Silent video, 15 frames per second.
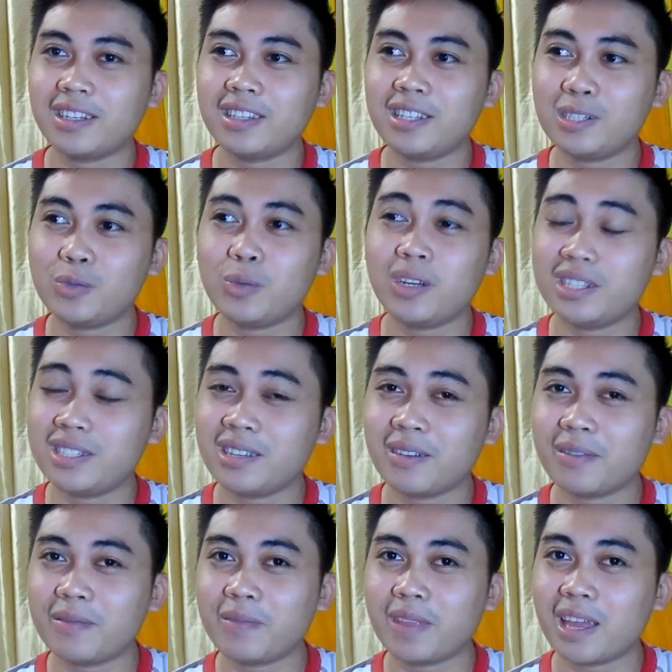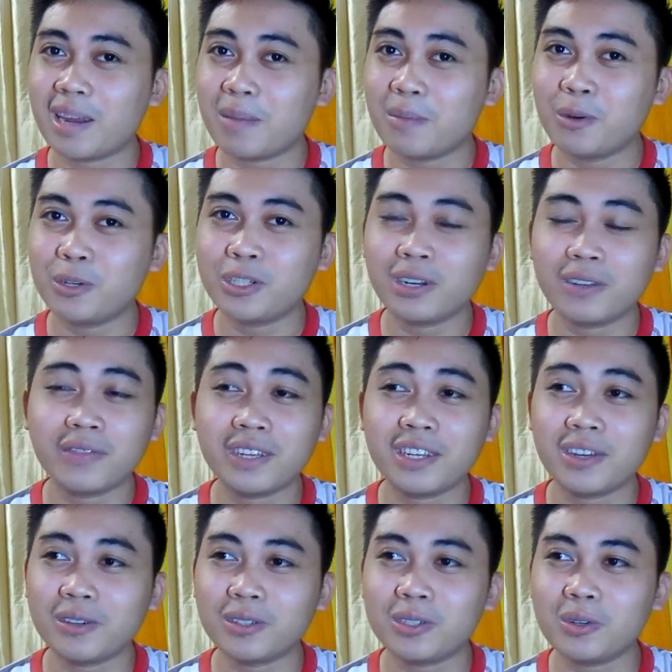This one is an emotional
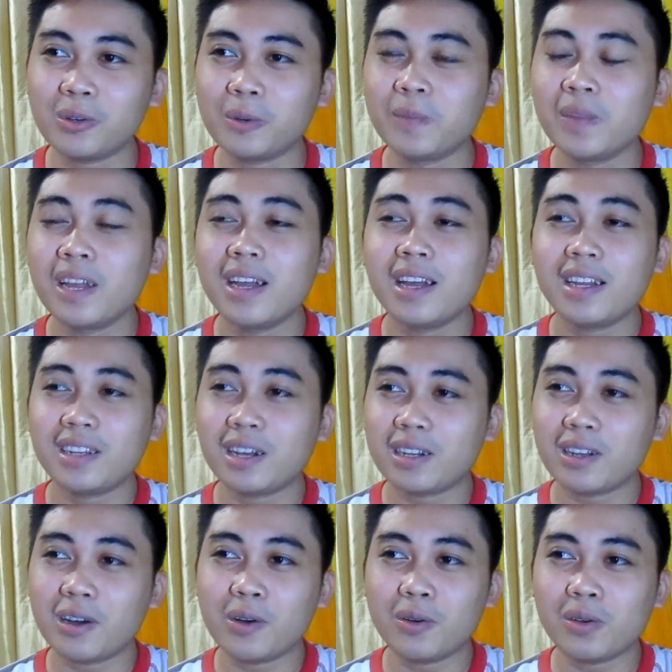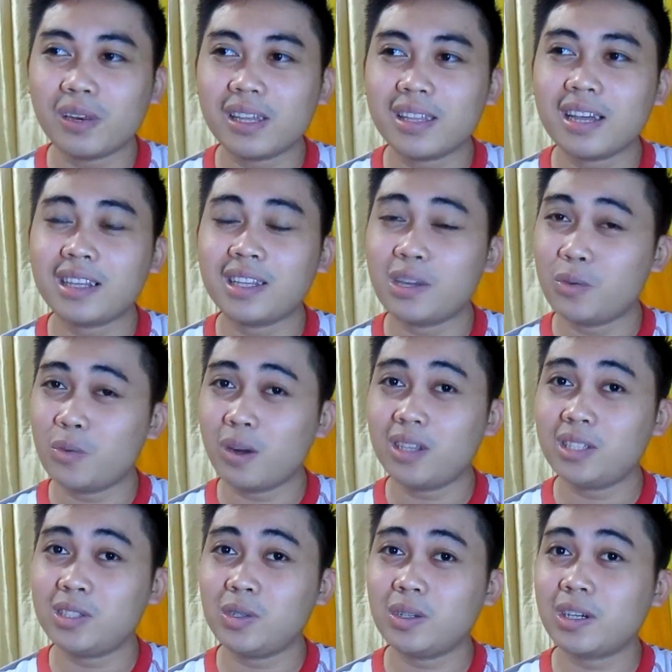video too. Not only that he
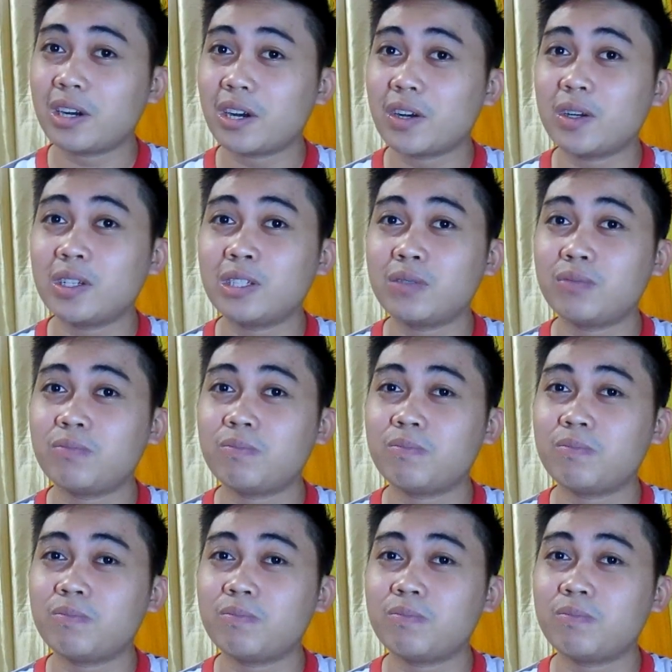wants to encourage